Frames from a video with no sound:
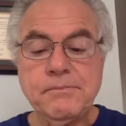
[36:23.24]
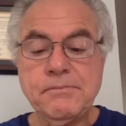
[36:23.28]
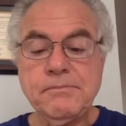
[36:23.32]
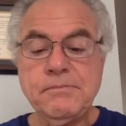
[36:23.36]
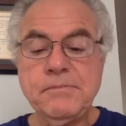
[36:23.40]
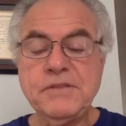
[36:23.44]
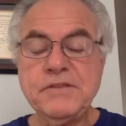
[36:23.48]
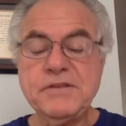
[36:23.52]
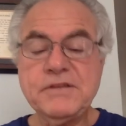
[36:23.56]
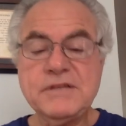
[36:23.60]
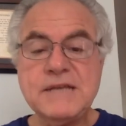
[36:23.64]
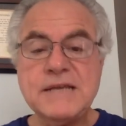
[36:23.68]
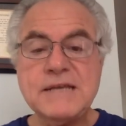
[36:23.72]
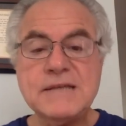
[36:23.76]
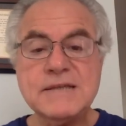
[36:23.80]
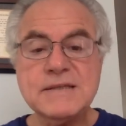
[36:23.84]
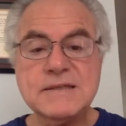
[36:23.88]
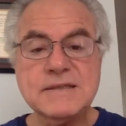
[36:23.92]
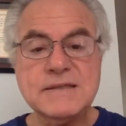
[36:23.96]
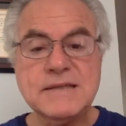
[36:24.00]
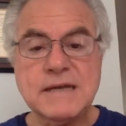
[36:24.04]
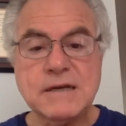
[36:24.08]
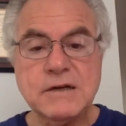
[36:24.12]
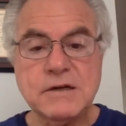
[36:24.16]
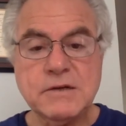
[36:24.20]
But the test
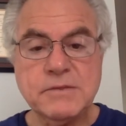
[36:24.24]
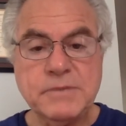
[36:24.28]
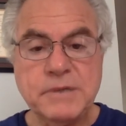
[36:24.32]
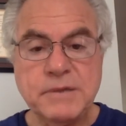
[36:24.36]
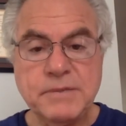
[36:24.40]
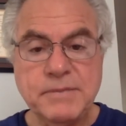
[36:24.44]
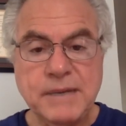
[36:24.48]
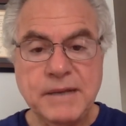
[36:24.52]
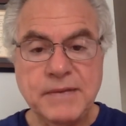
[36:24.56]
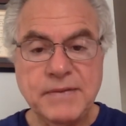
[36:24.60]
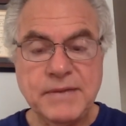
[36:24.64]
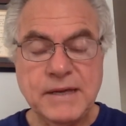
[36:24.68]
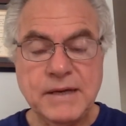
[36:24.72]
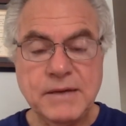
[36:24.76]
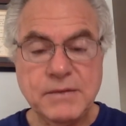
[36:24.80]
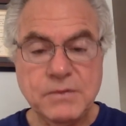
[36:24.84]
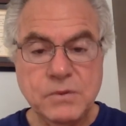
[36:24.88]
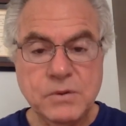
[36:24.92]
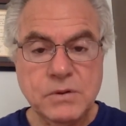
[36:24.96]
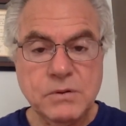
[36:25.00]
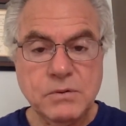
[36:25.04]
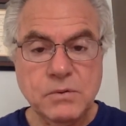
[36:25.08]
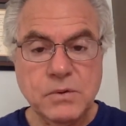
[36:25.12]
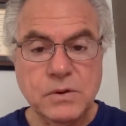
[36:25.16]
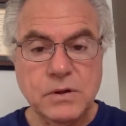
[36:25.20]
is not going to be about that.
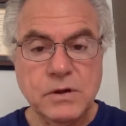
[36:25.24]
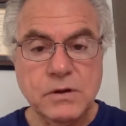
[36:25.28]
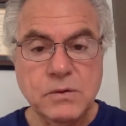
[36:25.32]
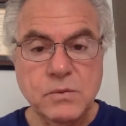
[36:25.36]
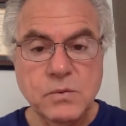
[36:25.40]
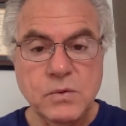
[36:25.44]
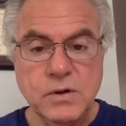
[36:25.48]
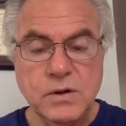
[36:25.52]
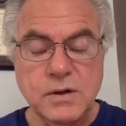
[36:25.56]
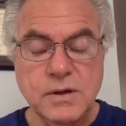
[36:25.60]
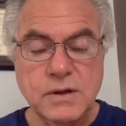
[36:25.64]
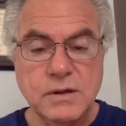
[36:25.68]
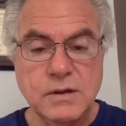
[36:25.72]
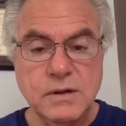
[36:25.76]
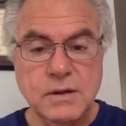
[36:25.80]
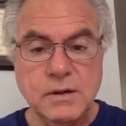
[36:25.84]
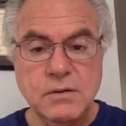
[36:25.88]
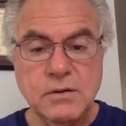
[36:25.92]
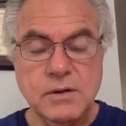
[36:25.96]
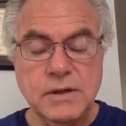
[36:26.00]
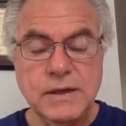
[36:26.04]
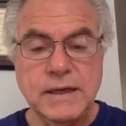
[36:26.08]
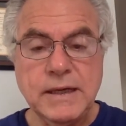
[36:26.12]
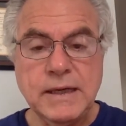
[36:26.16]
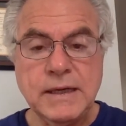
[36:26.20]
We're going to work
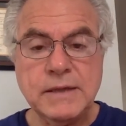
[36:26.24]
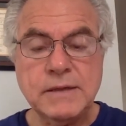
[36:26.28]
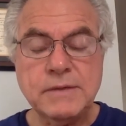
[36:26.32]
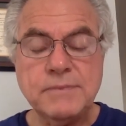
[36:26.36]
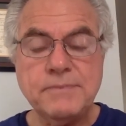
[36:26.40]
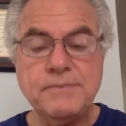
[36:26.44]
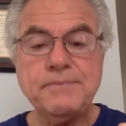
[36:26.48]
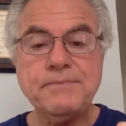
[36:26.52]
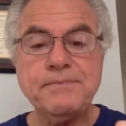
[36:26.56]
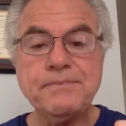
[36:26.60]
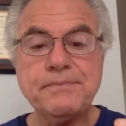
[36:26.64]
only on